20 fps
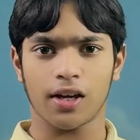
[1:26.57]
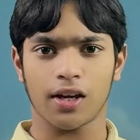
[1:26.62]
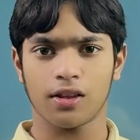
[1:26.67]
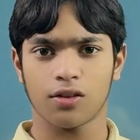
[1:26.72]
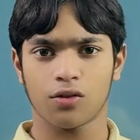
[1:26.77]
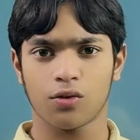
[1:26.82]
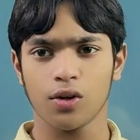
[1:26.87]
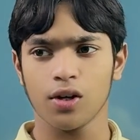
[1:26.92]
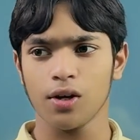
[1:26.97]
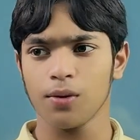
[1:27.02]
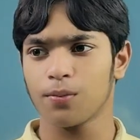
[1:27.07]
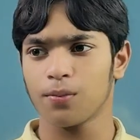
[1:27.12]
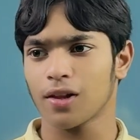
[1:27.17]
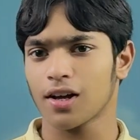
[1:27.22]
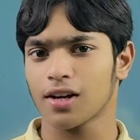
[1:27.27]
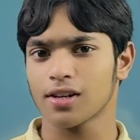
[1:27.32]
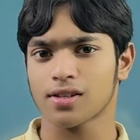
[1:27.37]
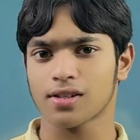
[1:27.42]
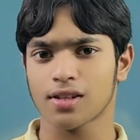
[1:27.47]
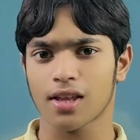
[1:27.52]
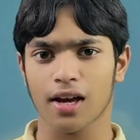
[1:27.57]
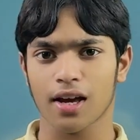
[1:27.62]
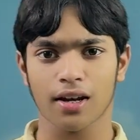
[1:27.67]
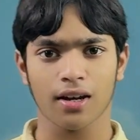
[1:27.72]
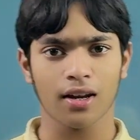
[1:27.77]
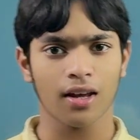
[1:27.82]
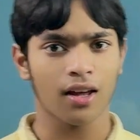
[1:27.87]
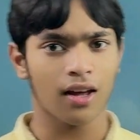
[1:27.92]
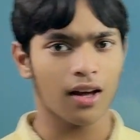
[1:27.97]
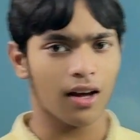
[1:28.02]
3 plus
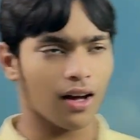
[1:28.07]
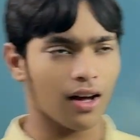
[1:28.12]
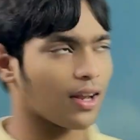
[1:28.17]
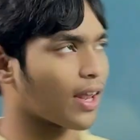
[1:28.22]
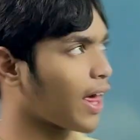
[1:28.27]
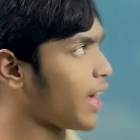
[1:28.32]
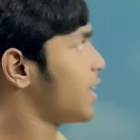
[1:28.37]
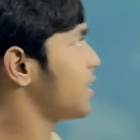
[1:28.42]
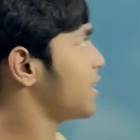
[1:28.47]
then like